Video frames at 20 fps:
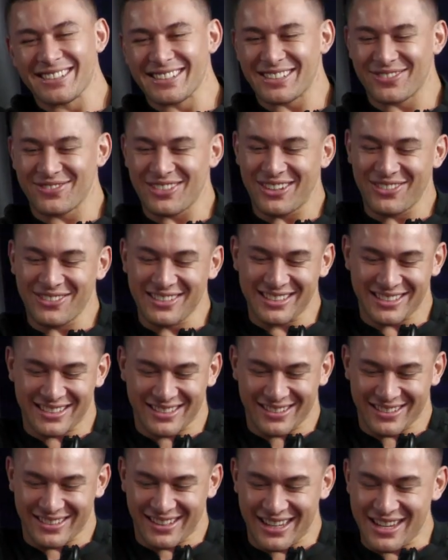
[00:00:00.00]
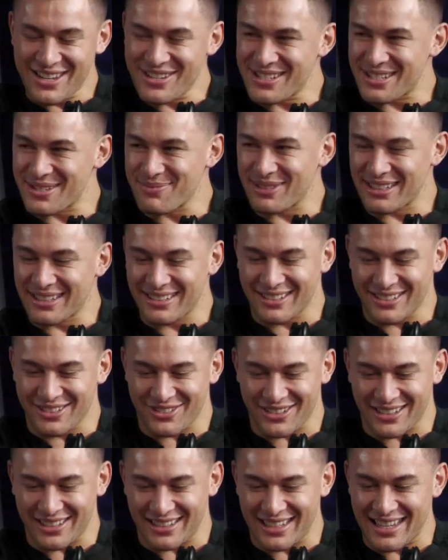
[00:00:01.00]
he's not smart. He's, he used to be
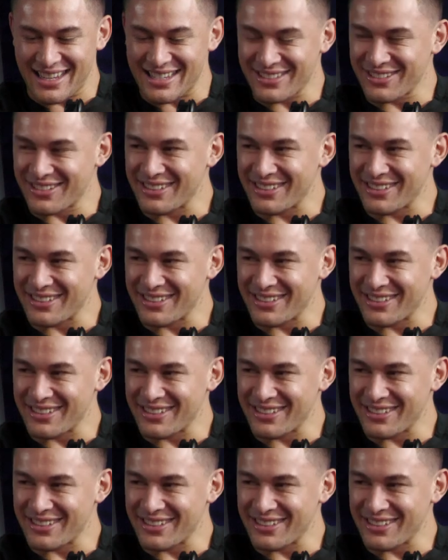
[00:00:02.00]
strict